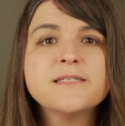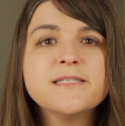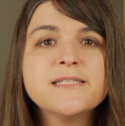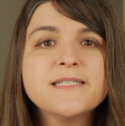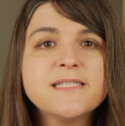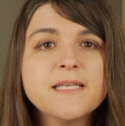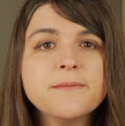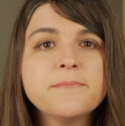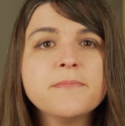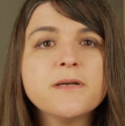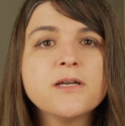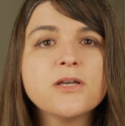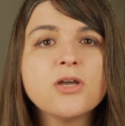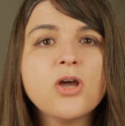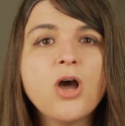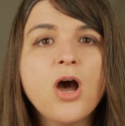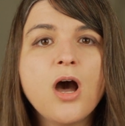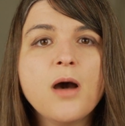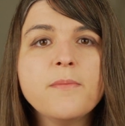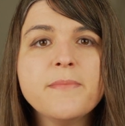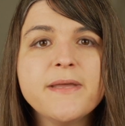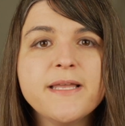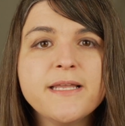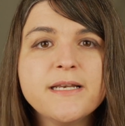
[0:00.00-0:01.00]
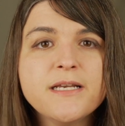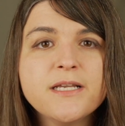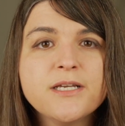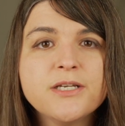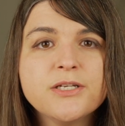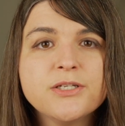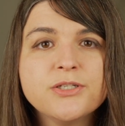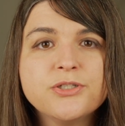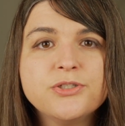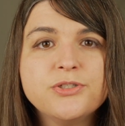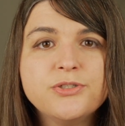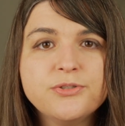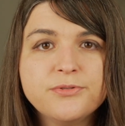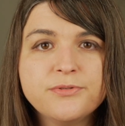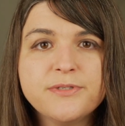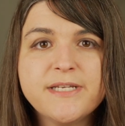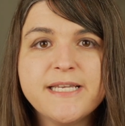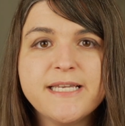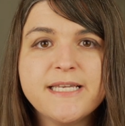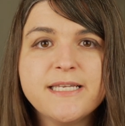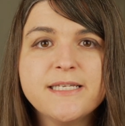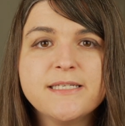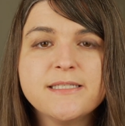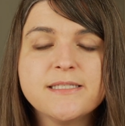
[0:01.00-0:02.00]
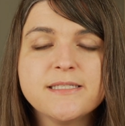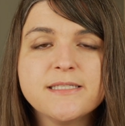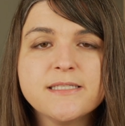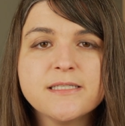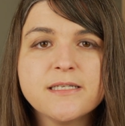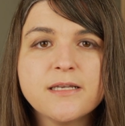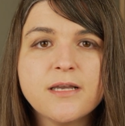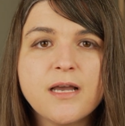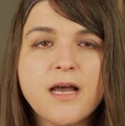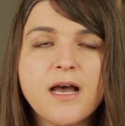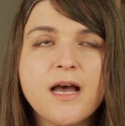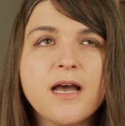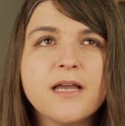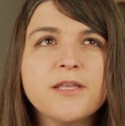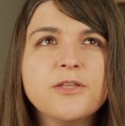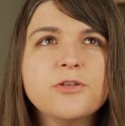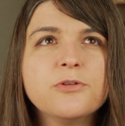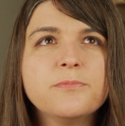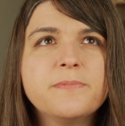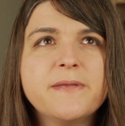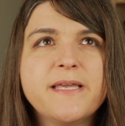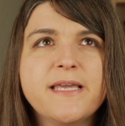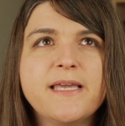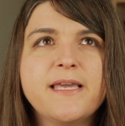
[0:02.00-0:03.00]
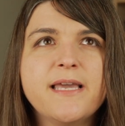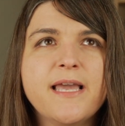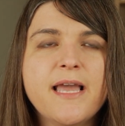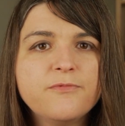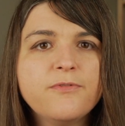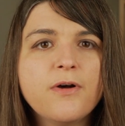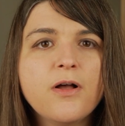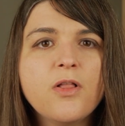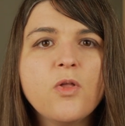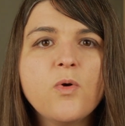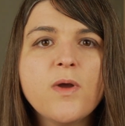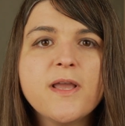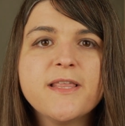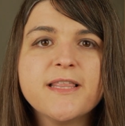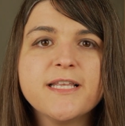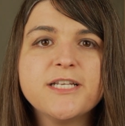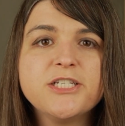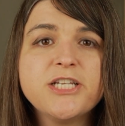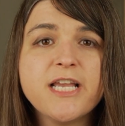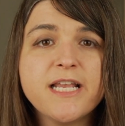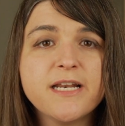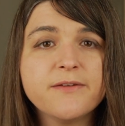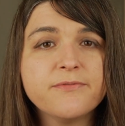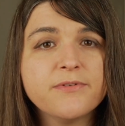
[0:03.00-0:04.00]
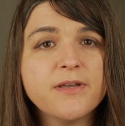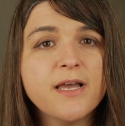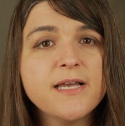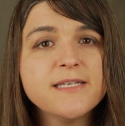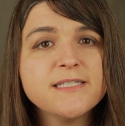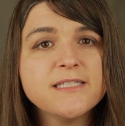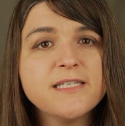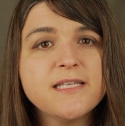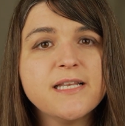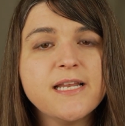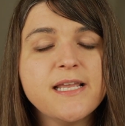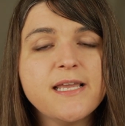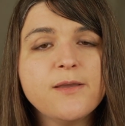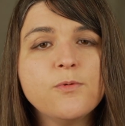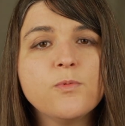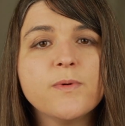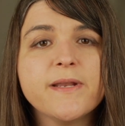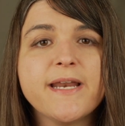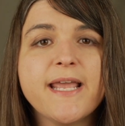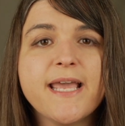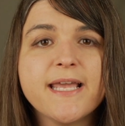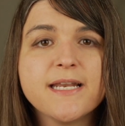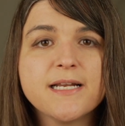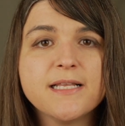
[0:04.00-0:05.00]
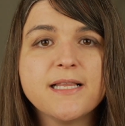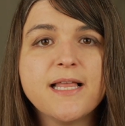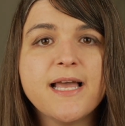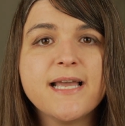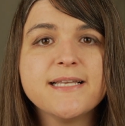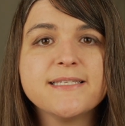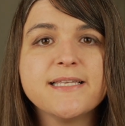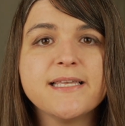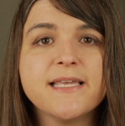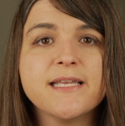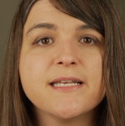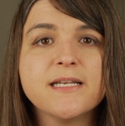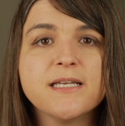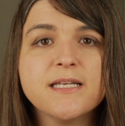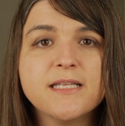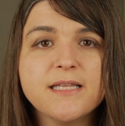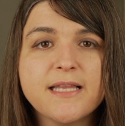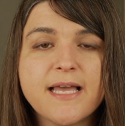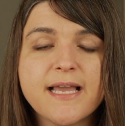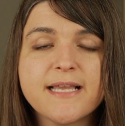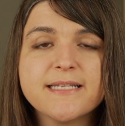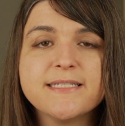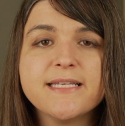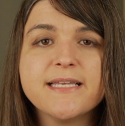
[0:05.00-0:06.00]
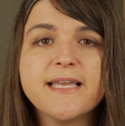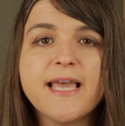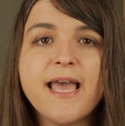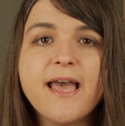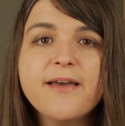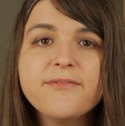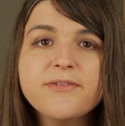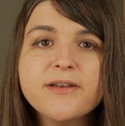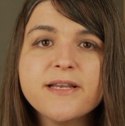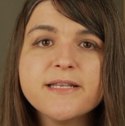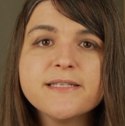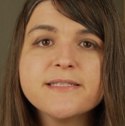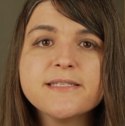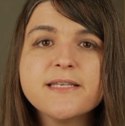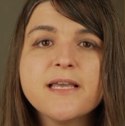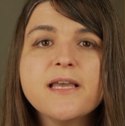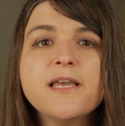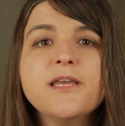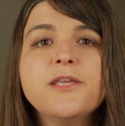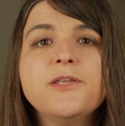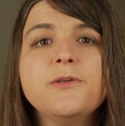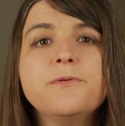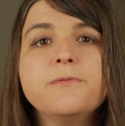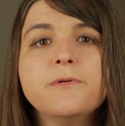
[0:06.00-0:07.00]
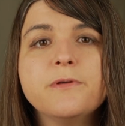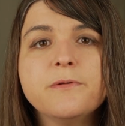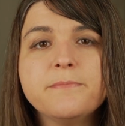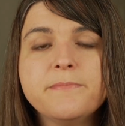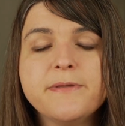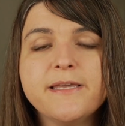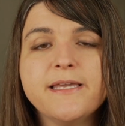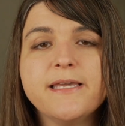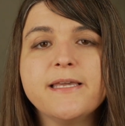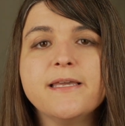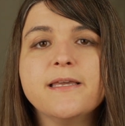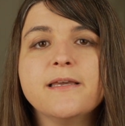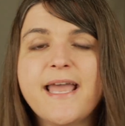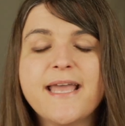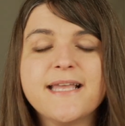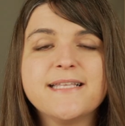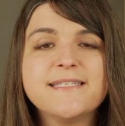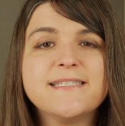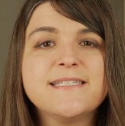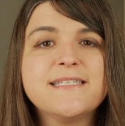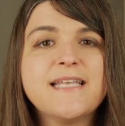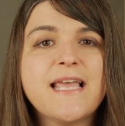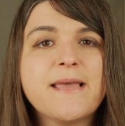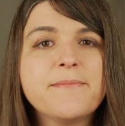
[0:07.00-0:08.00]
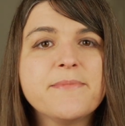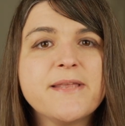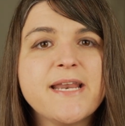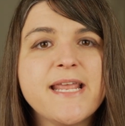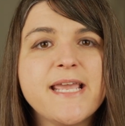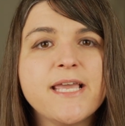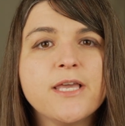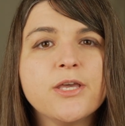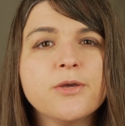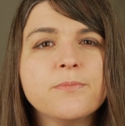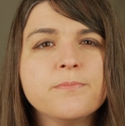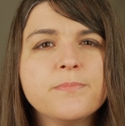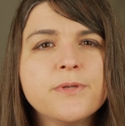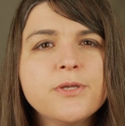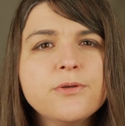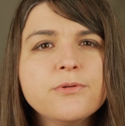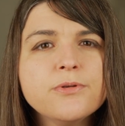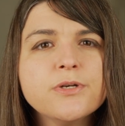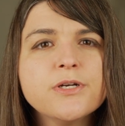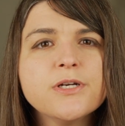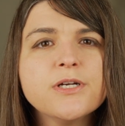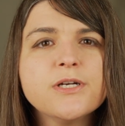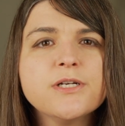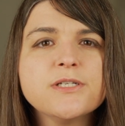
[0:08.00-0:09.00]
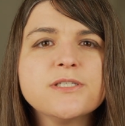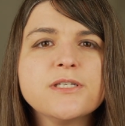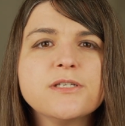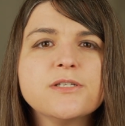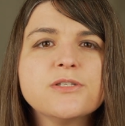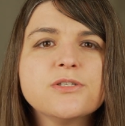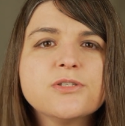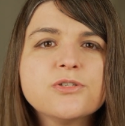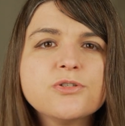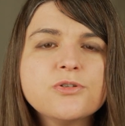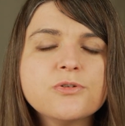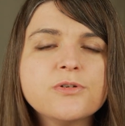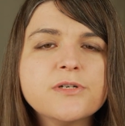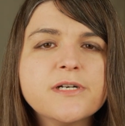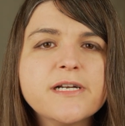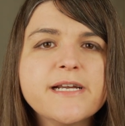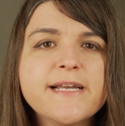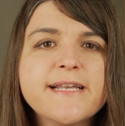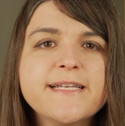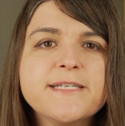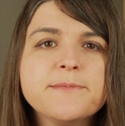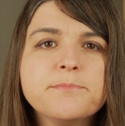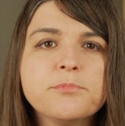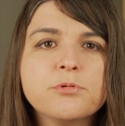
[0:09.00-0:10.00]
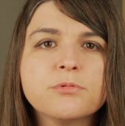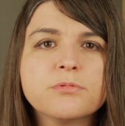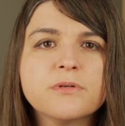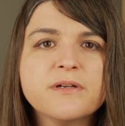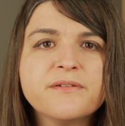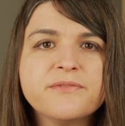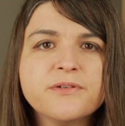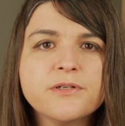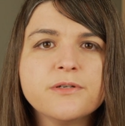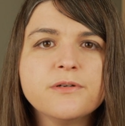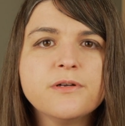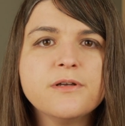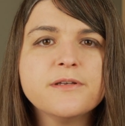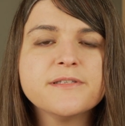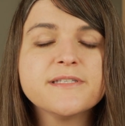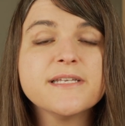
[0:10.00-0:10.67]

Some common duties, uh, you'll be following the chain of custody when analyzing and collecting evidence. You will be examining computers, storage, peripherals,